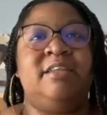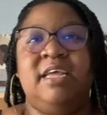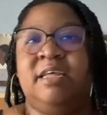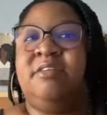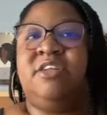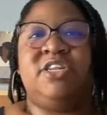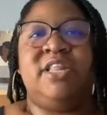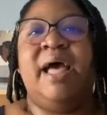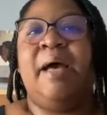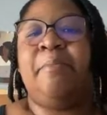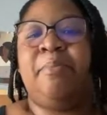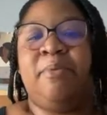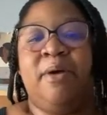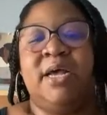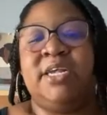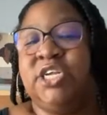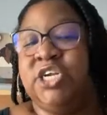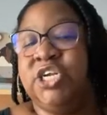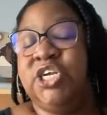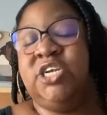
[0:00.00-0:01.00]
that
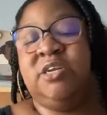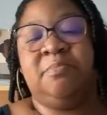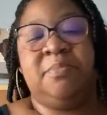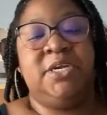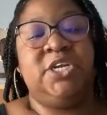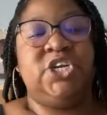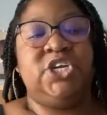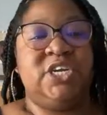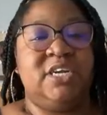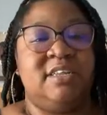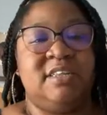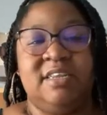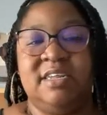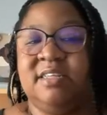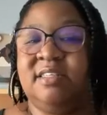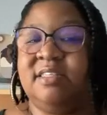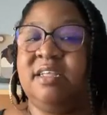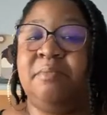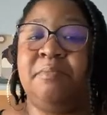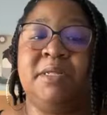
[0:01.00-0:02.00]
process should be just as
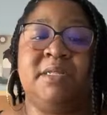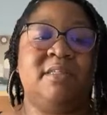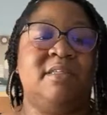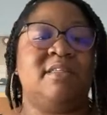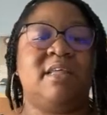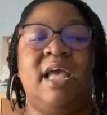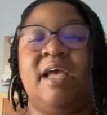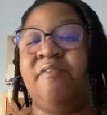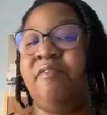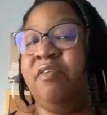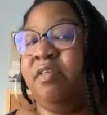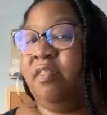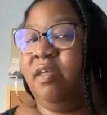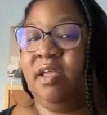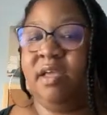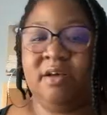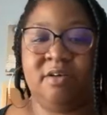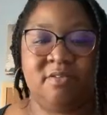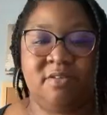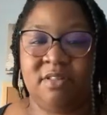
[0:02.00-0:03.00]
seamless as everything
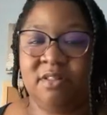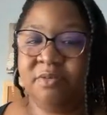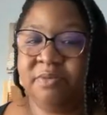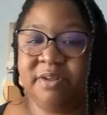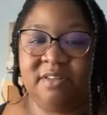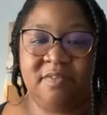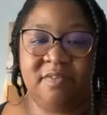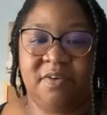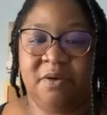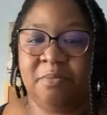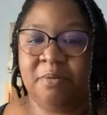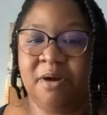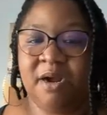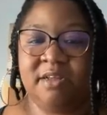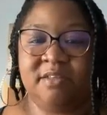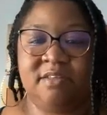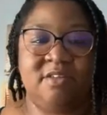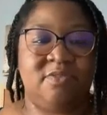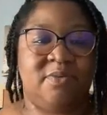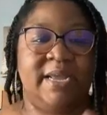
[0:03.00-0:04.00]
else in the rest of your
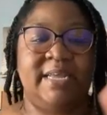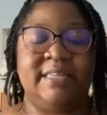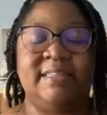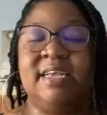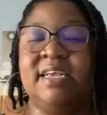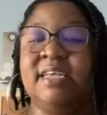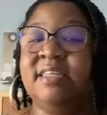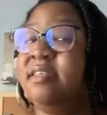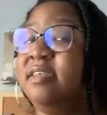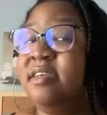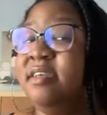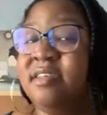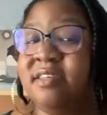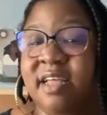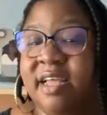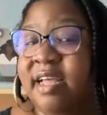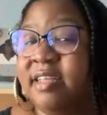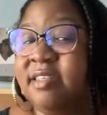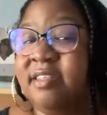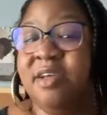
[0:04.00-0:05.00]
process, right? As easy
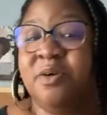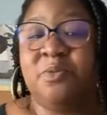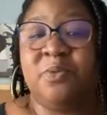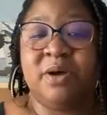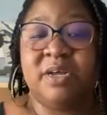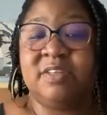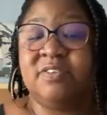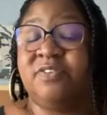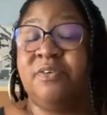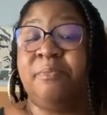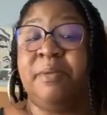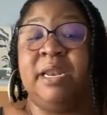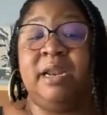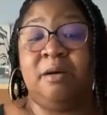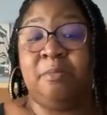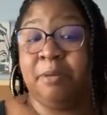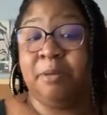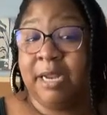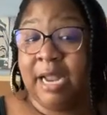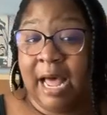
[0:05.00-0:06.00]
as it was for me to
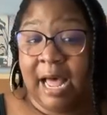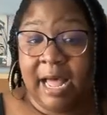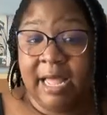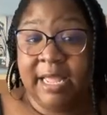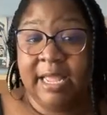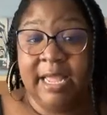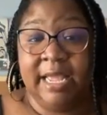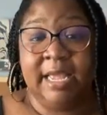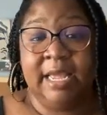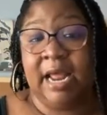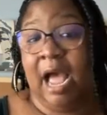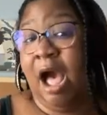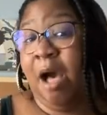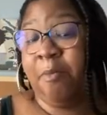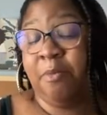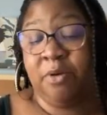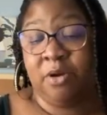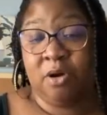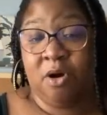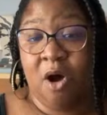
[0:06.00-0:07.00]
apply and hop
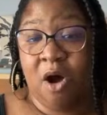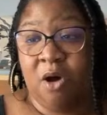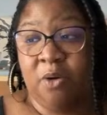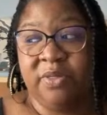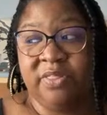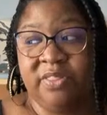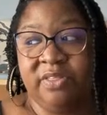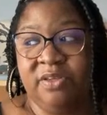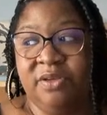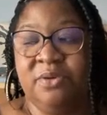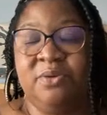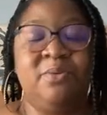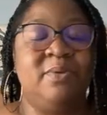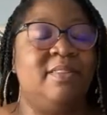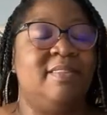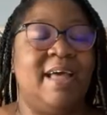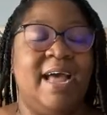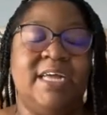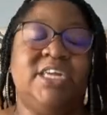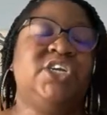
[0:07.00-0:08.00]
on a call with you,
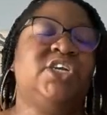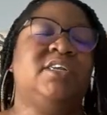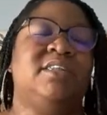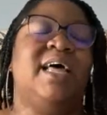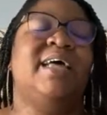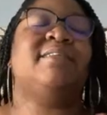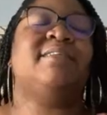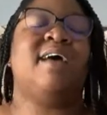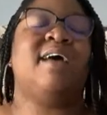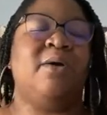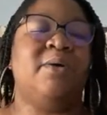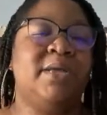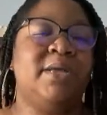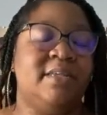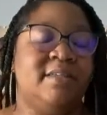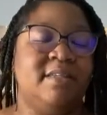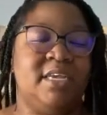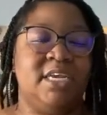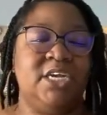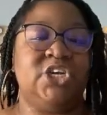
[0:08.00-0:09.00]
that's how
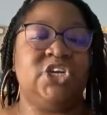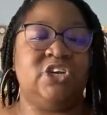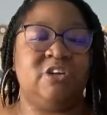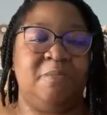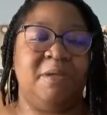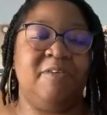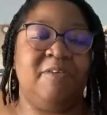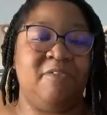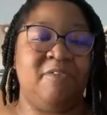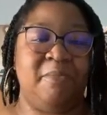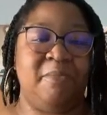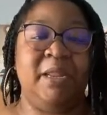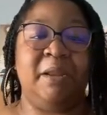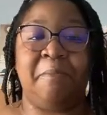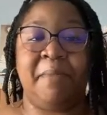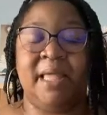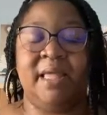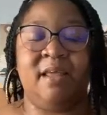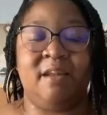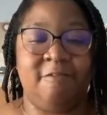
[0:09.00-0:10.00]
easy it should be for me to
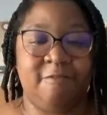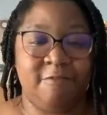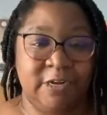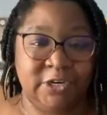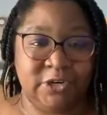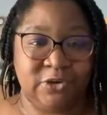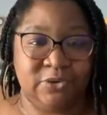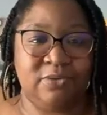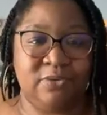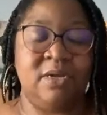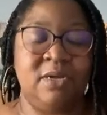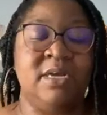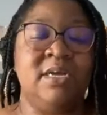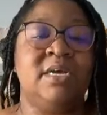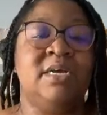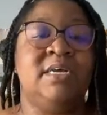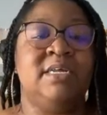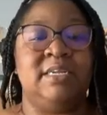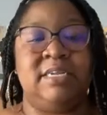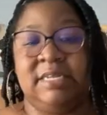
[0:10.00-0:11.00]
make it official,
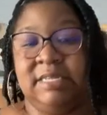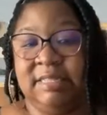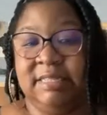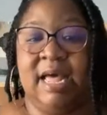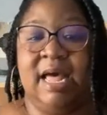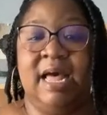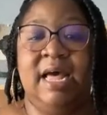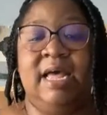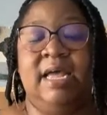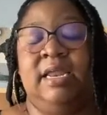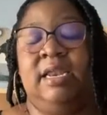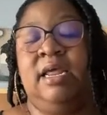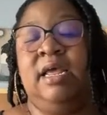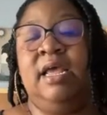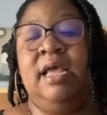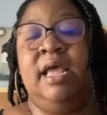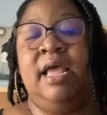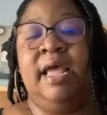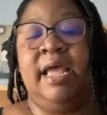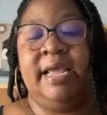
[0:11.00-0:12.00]
to sign,
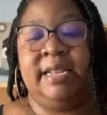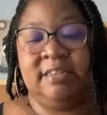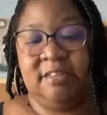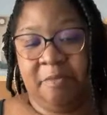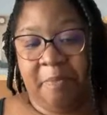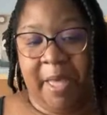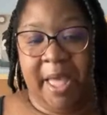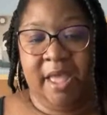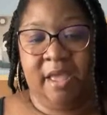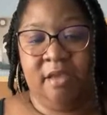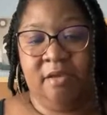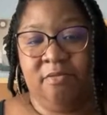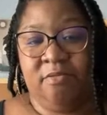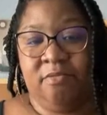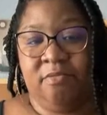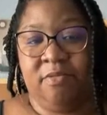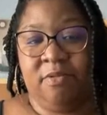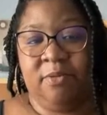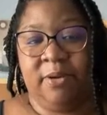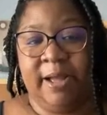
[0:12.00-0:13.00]
and to pay you.
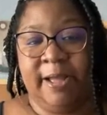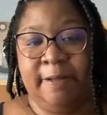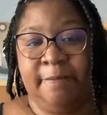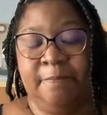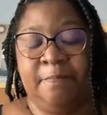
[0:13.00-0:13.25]
Okay.